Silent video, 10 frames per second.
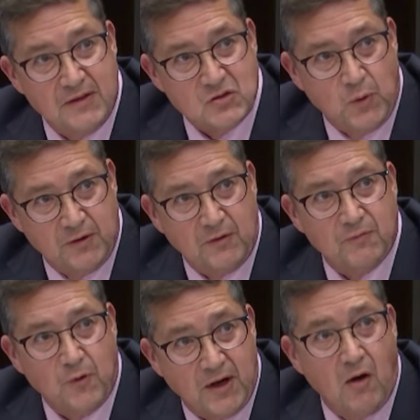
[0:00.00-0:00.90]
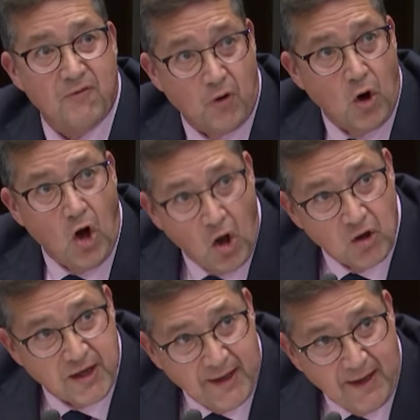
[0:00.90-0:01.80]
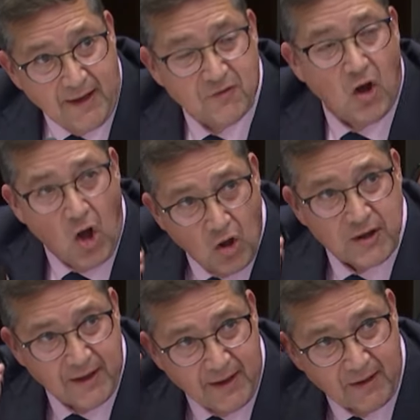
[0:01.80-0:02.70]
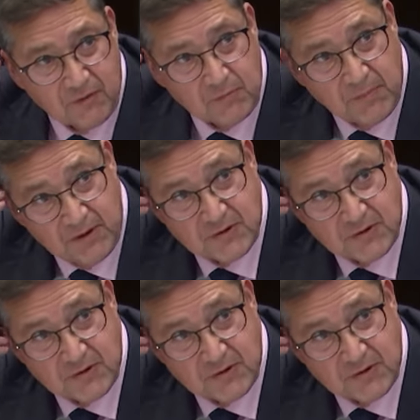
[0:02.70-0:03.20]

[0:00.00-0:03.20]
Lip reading: this winter for all Canadians? All Canadians.